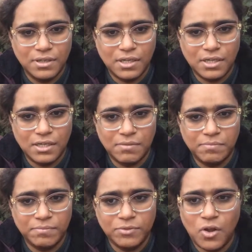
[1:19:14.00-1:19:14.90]

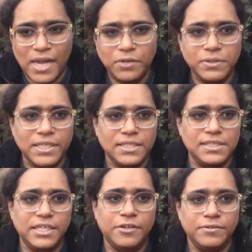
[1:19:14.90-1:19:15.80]
Um, no, I don't think
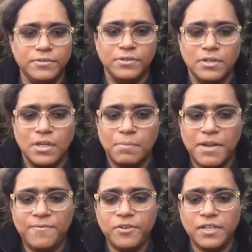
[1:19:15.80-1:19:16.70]
it's there.
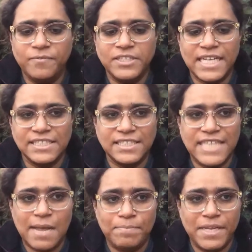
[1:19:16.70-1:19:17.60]
But if you look for Tesla
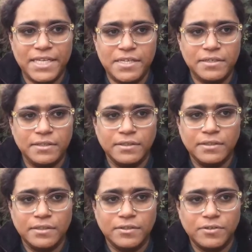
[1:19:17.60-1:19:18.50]
Tap Mini,
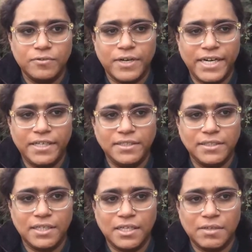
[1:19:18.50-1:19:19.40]
right,
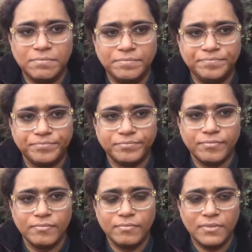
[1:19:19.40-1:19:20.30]
um,
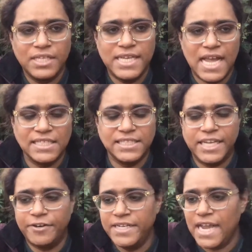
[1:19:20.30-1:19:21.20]
he has it
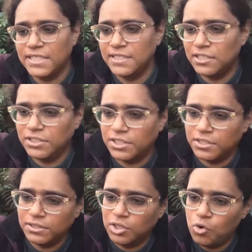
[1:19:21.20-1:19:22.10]
there. He has uh,
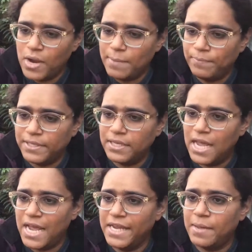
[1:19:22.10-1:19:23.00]
the low amp and the
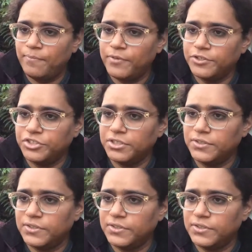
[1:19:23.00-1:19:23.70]
high amp versions.